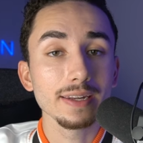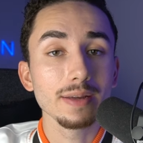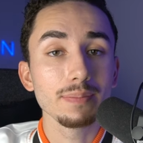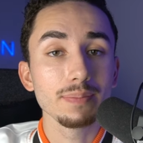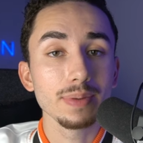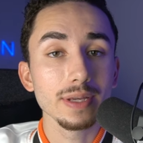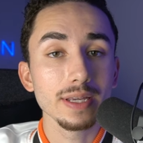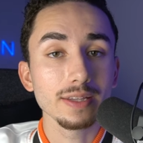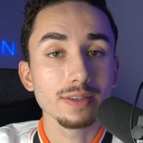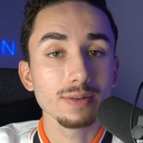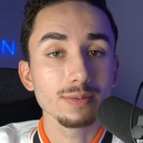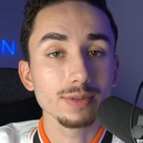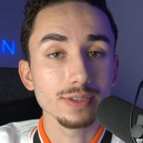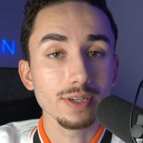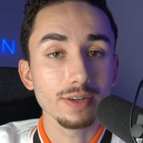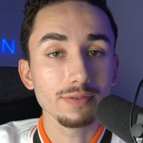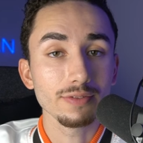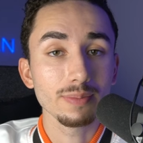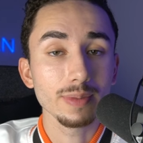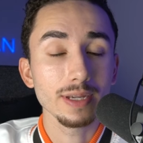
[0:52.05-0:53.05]
up being the
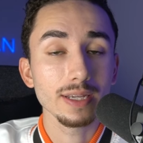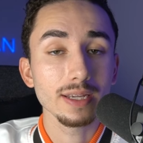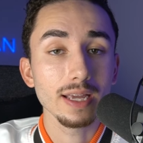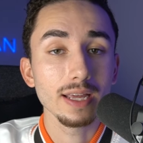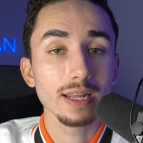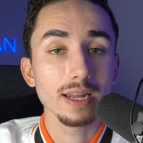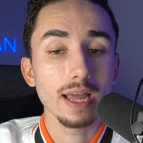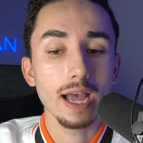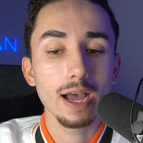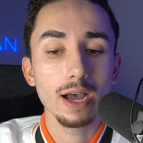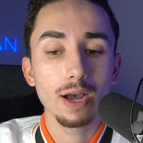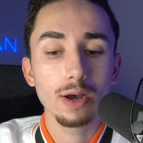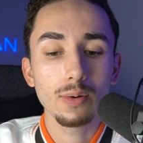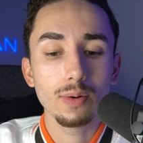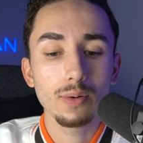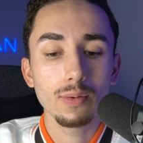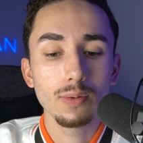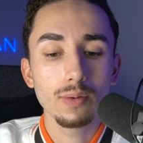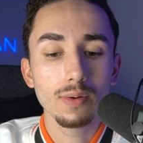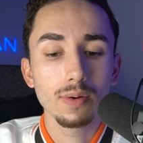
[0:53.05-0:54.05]
result for me, and
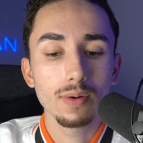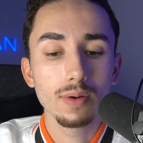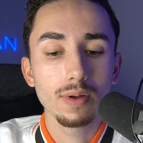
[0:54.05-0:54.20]
how